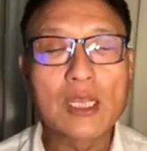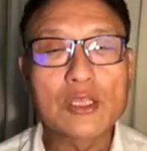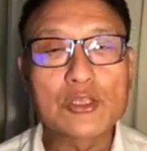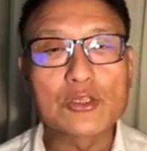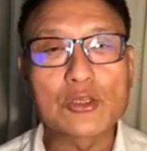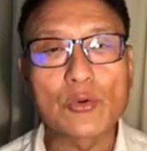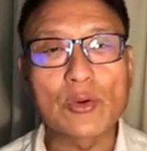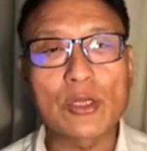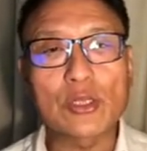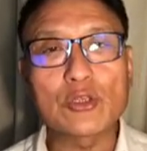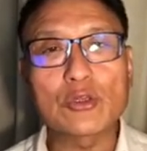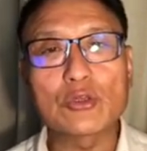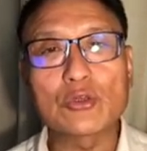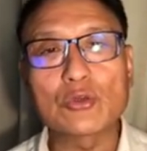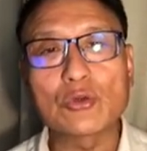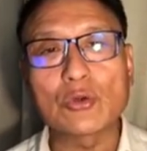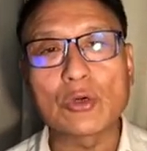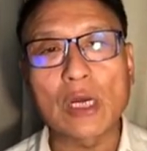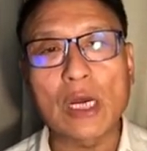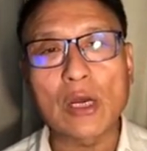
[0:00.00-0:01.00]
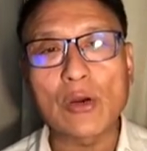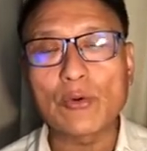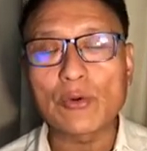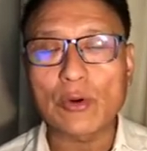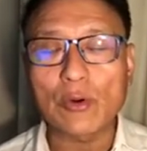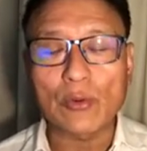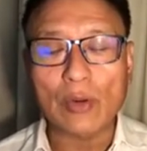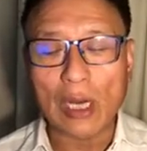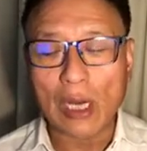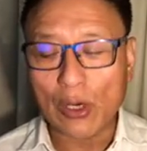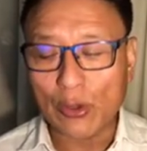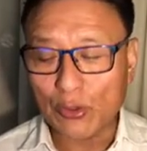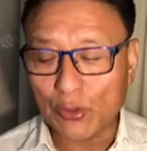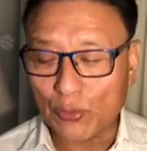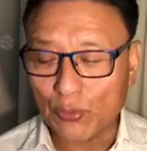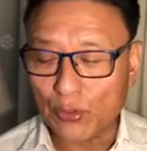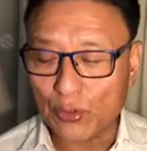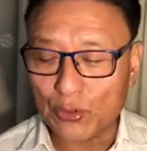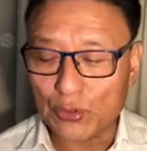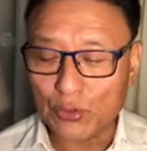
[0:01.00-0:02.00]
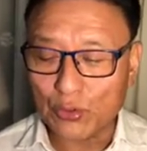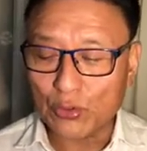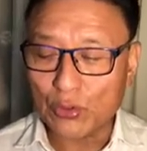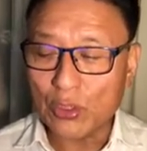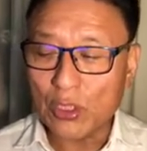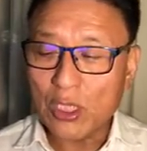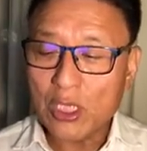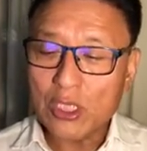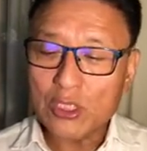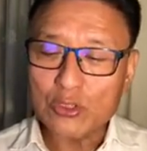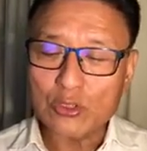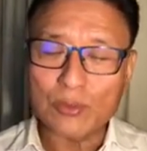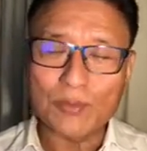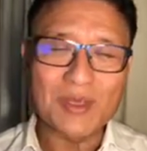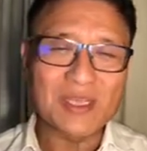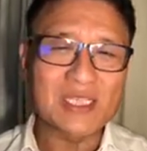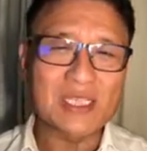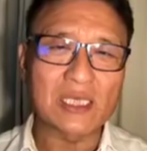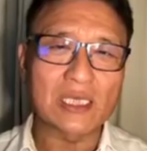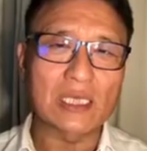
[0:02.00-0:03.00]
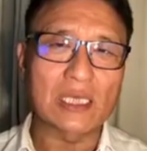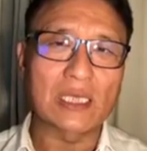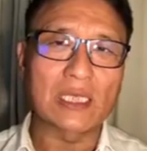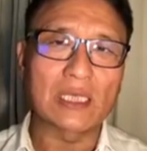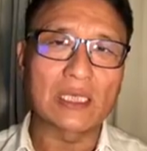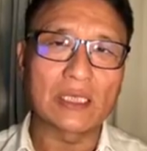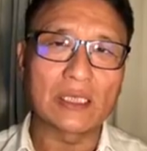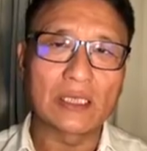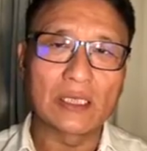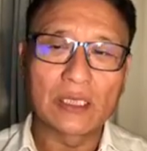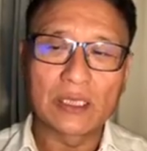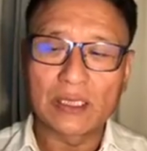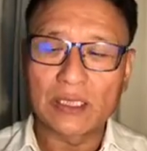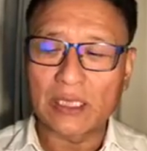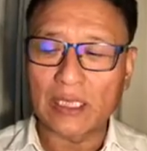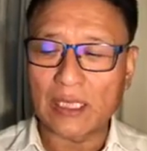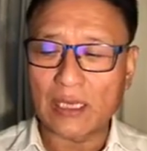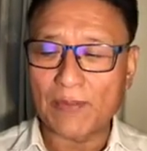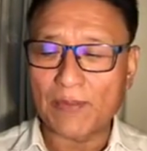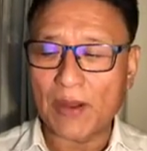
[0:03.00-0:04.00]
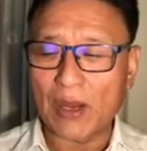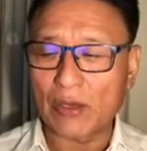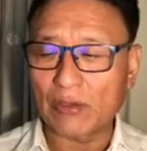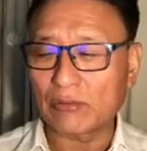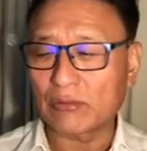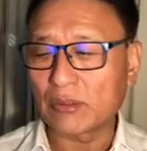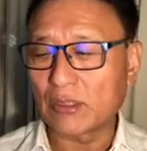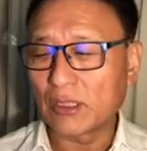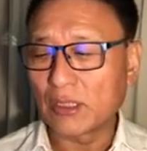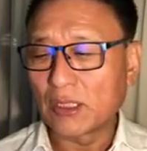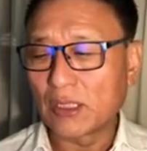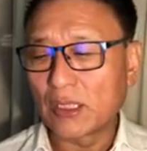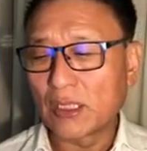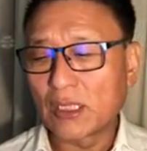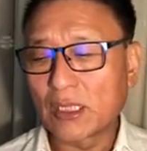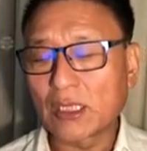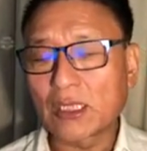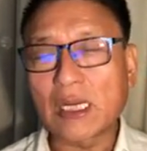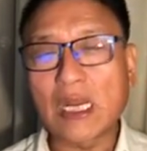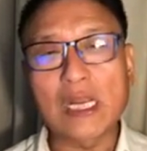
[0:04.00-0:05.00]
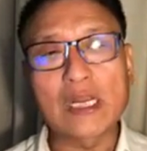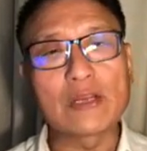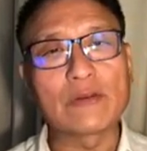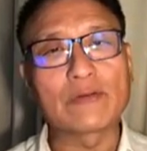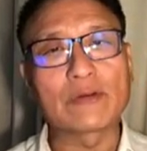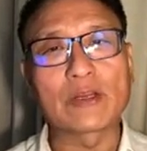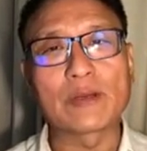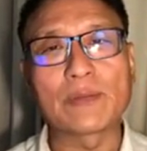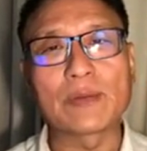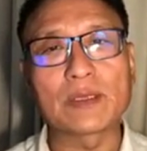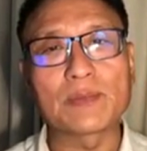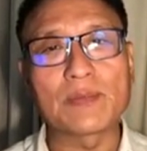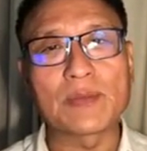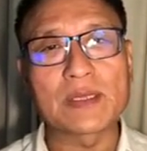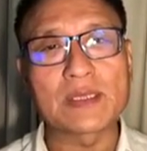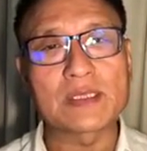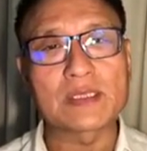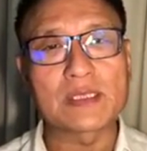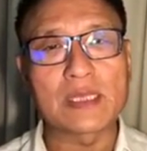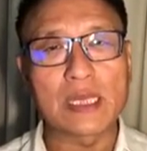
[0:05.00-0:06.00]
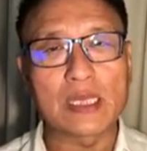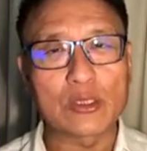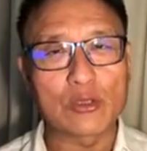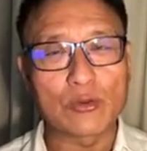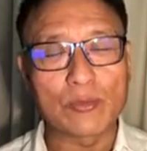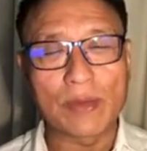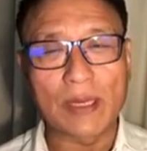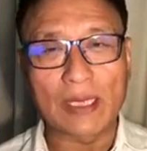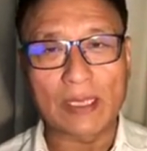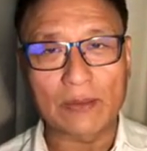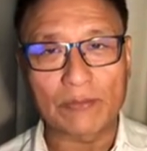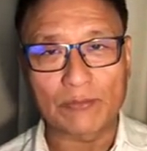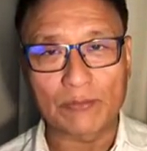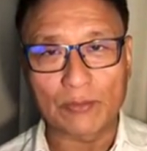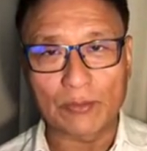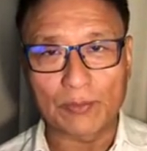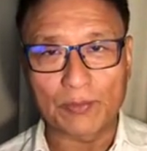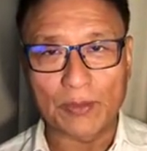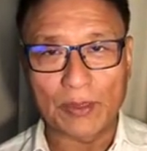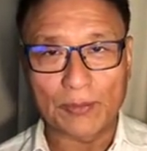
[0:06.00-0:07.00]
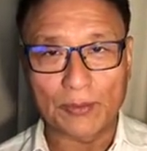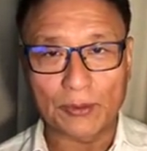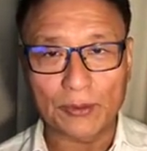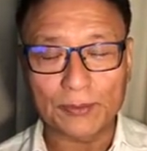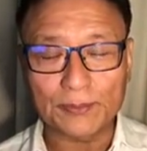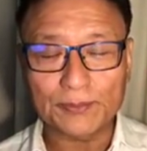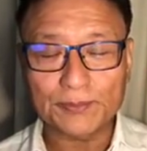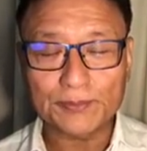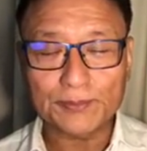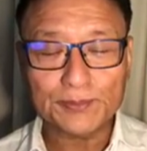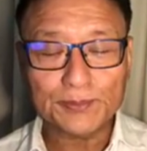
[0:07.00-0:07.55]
So what do you do? How, how you would do? So basically, think about kind of commitments that you make with people.